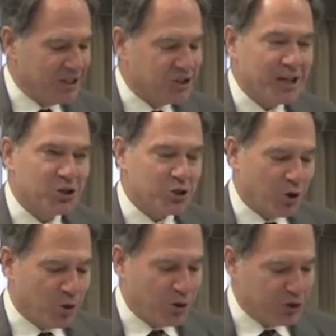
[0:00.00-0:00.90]
it changes
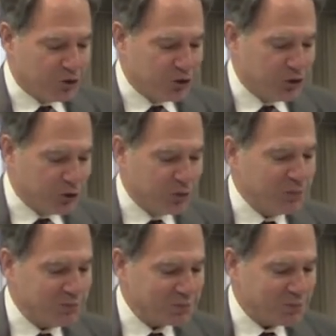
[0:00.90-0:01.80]
our lawyers
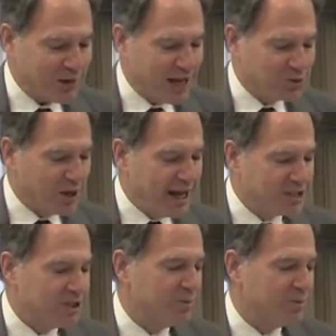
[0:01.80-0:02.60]
too, as we ask